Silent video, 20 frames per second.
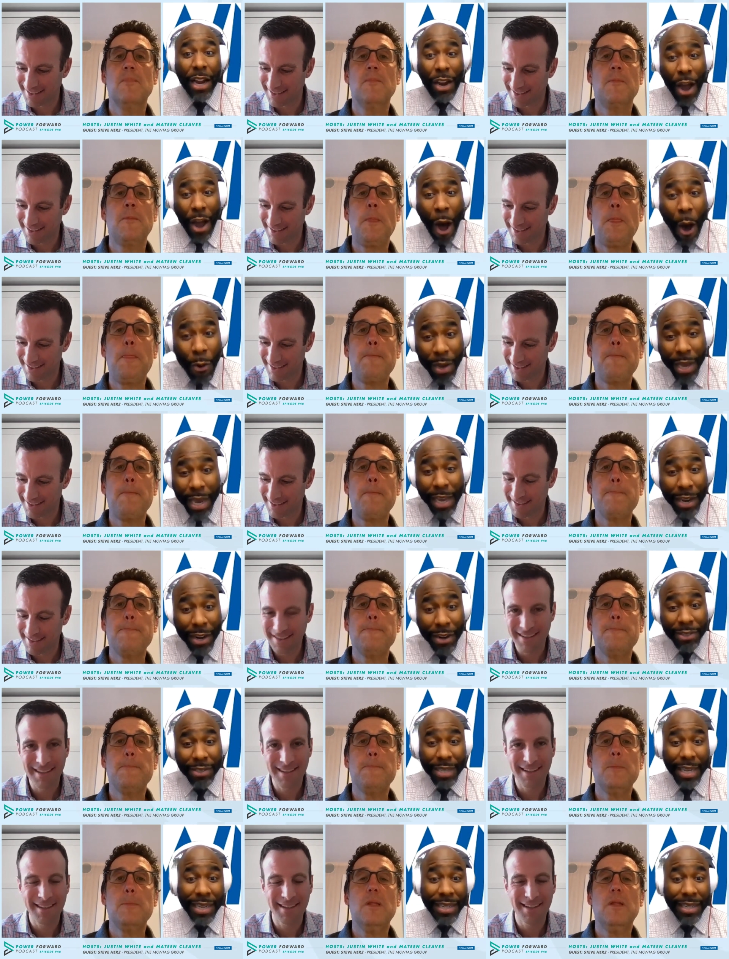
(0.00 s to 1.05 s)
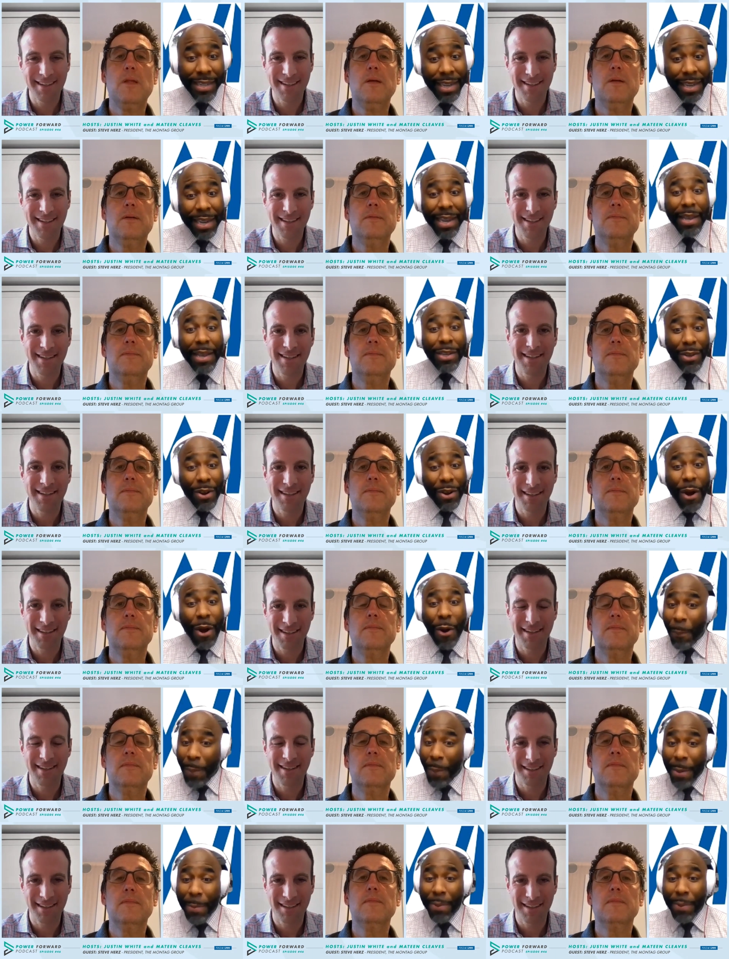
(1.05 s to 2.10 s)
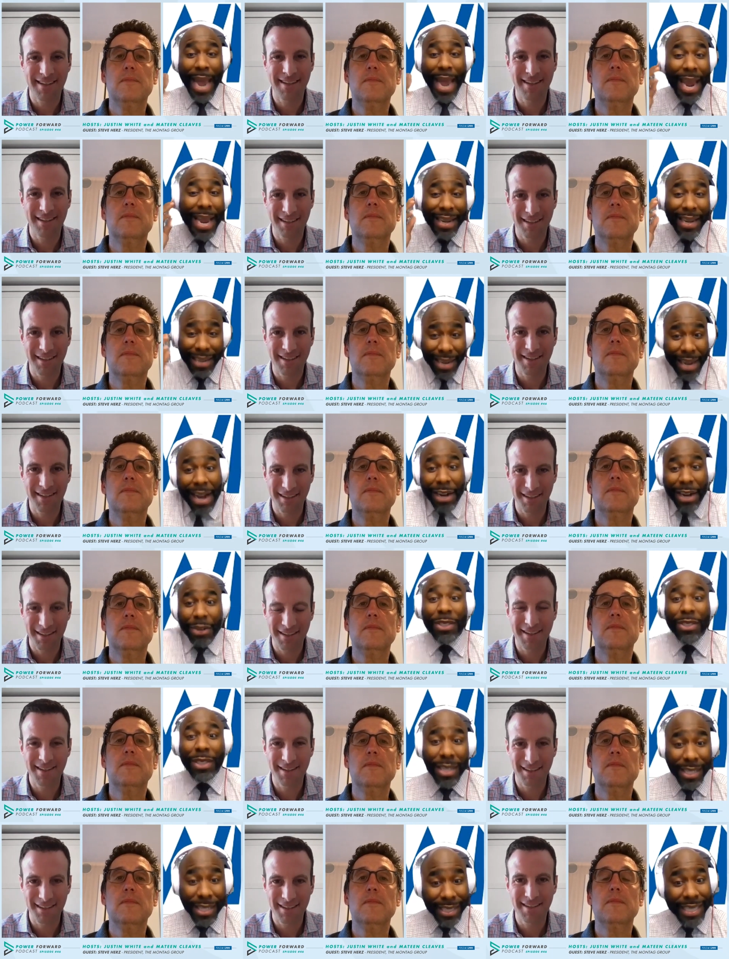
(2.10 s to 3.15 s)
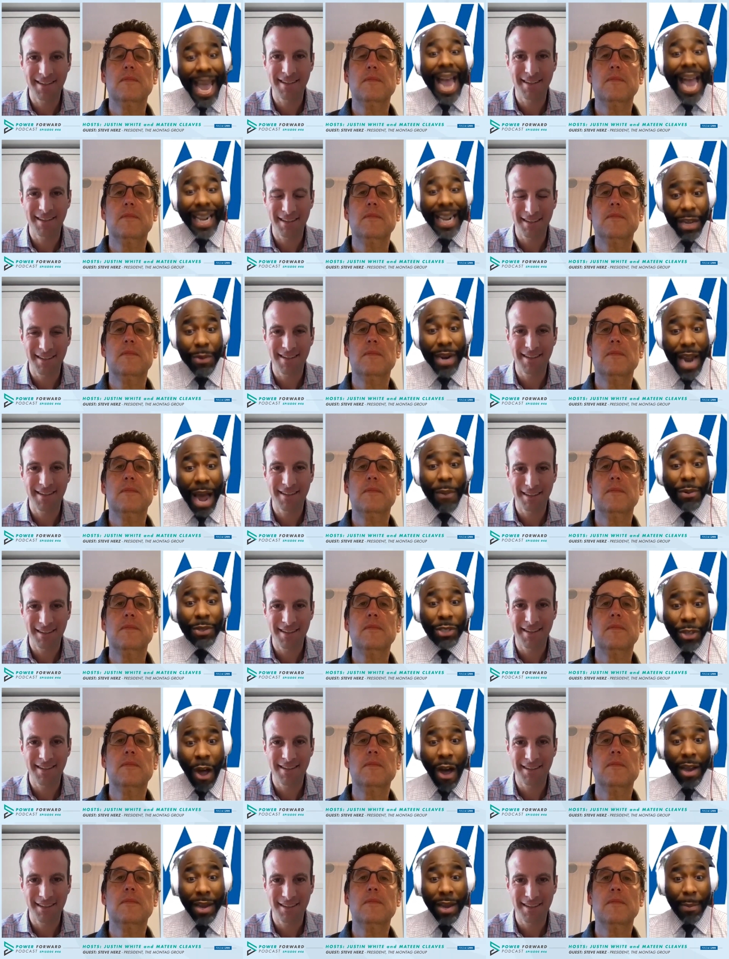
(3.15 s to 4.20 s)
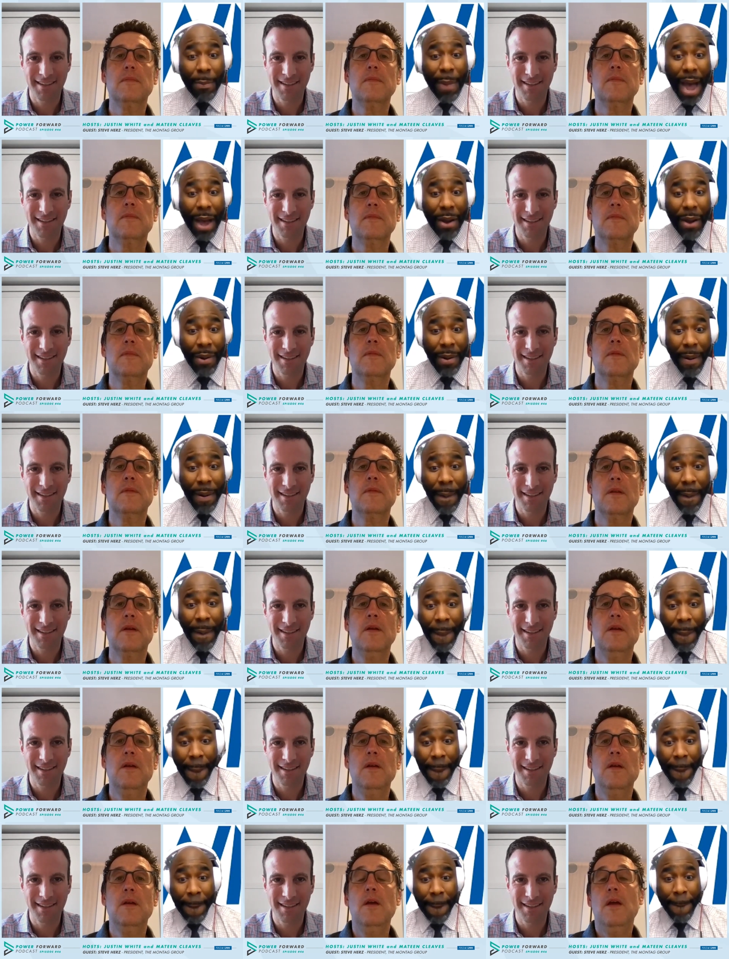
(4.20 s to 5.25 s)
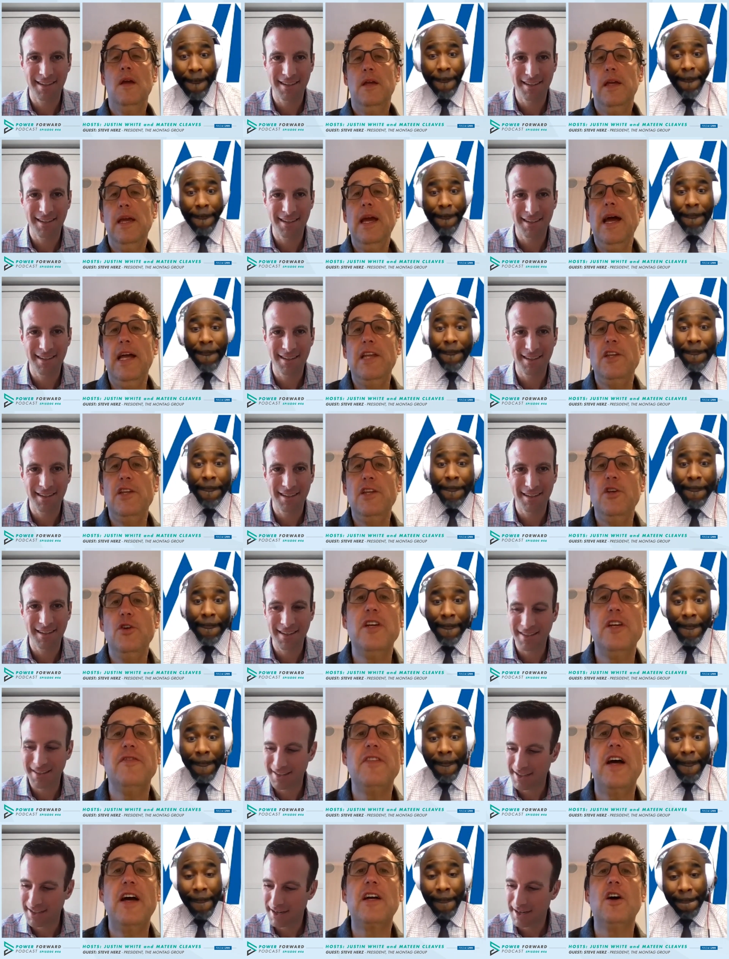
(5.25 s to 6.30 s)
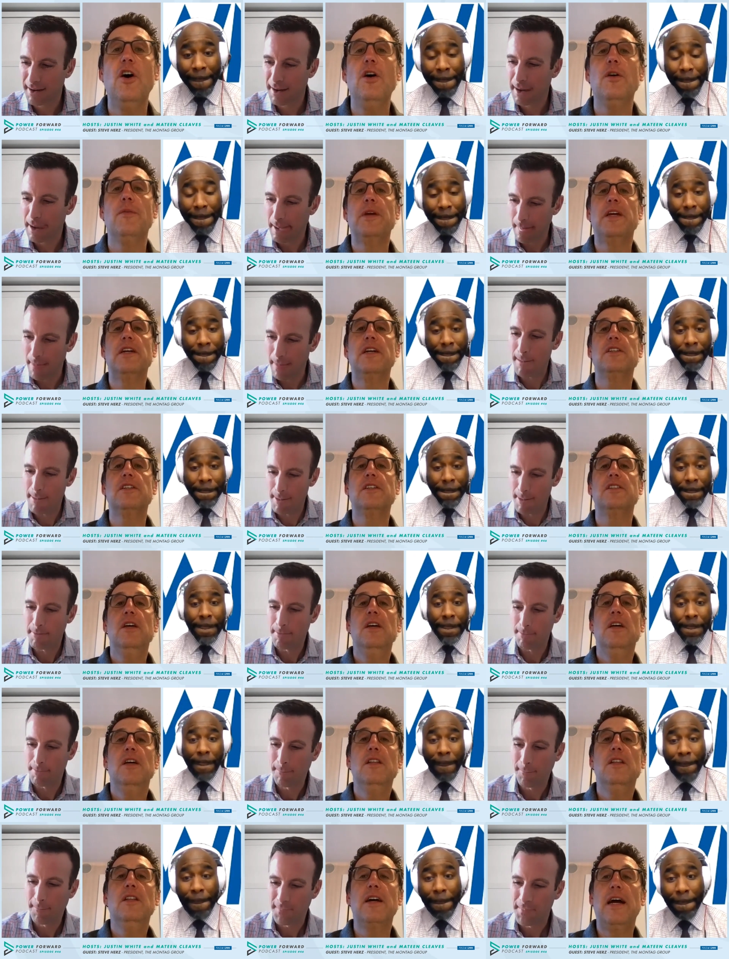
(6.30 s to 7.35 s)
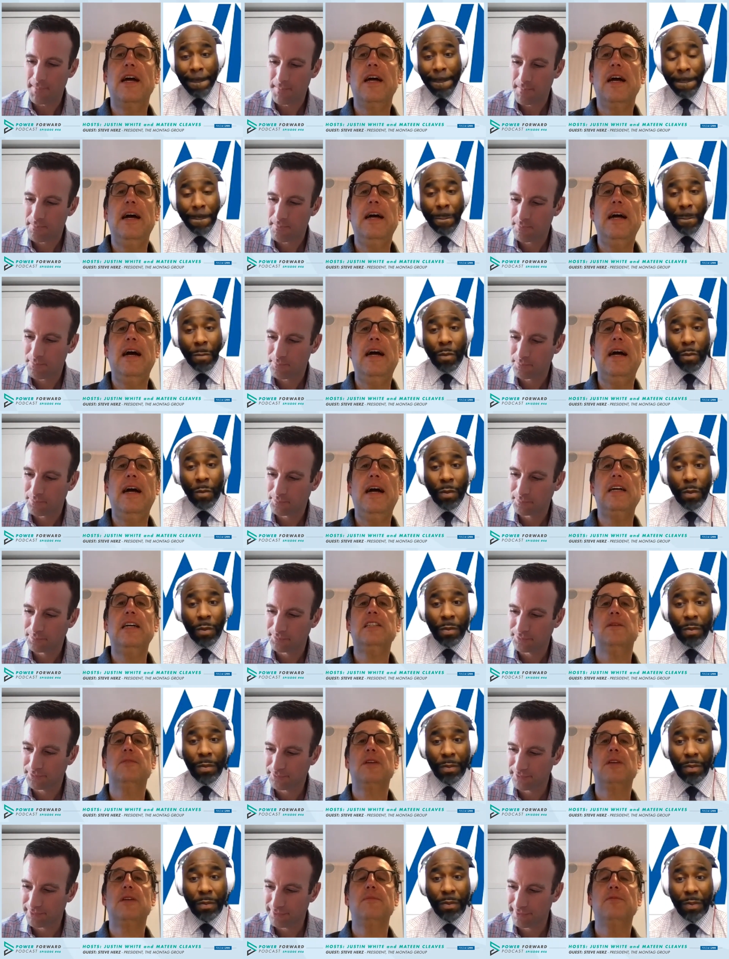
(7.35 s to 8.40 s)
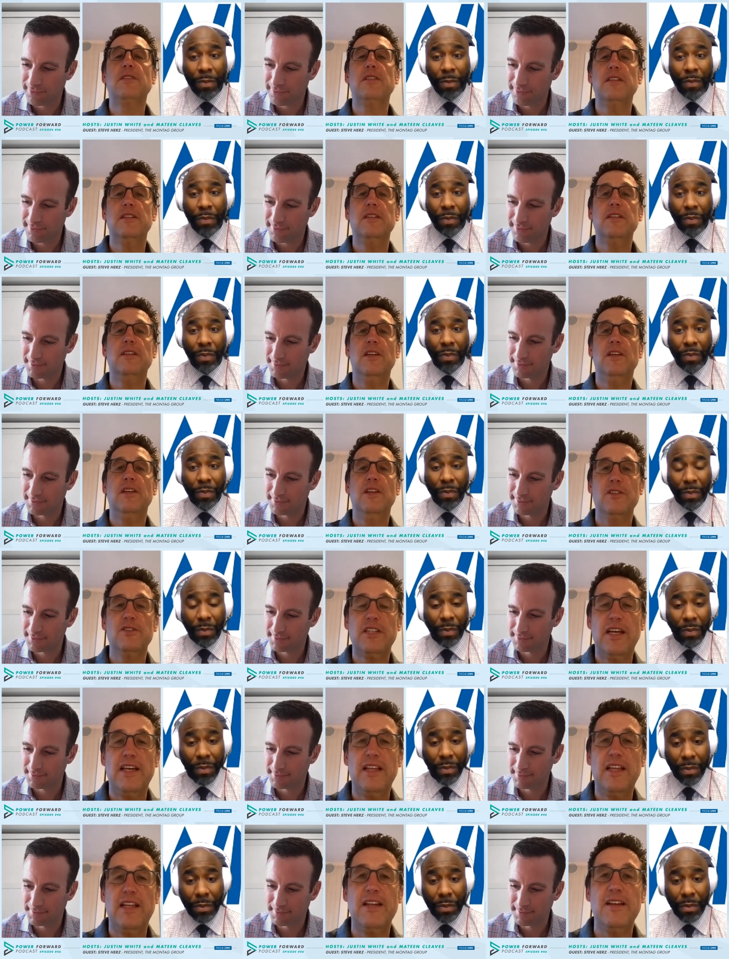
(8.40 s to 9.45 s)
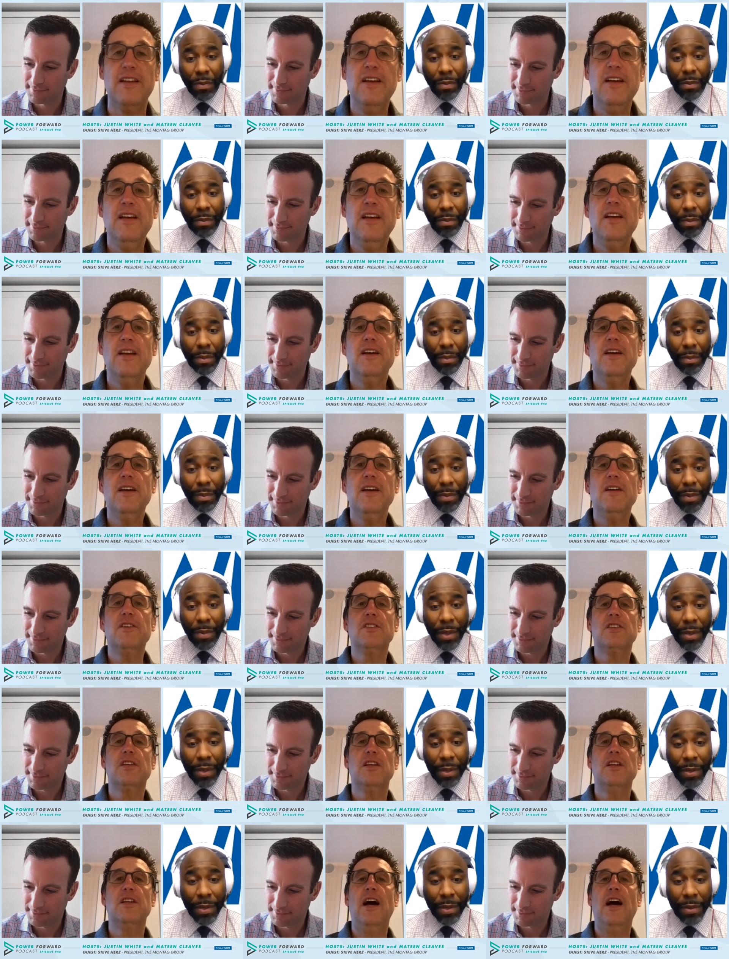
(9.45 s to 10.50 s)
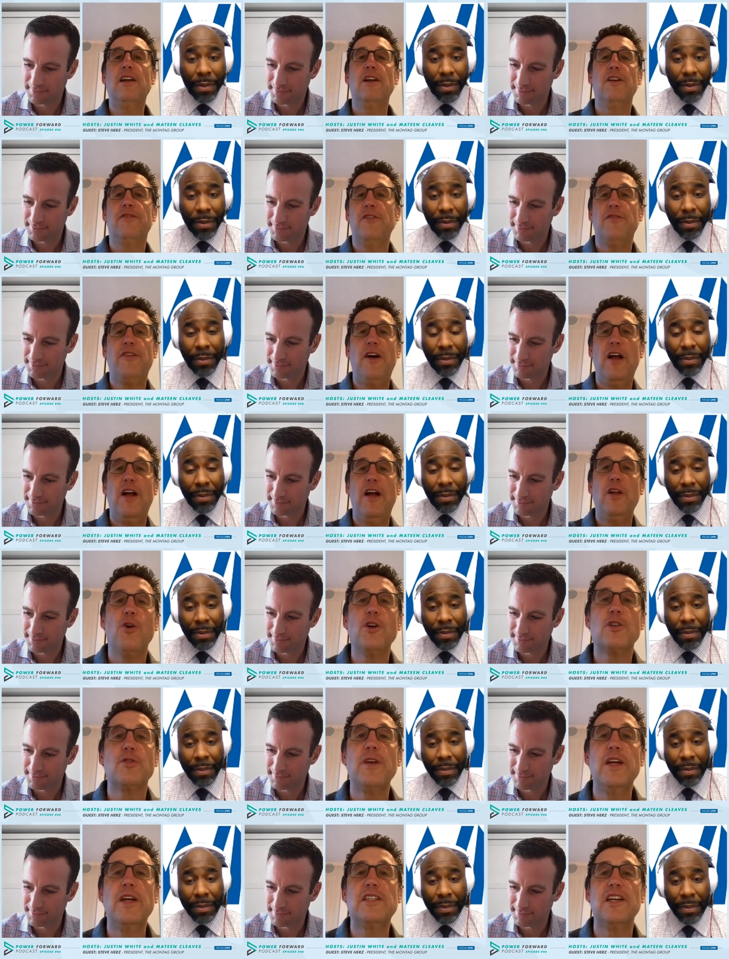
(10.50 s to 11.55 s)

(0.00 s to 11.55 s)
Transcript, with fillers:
Speaker 1: go-getters and, you know, people, they understood exactly what I was talking about.
Speaker 2: Yeah, and you achieved that goal because look, I sometimes, you know, say that I don't know if you follow horse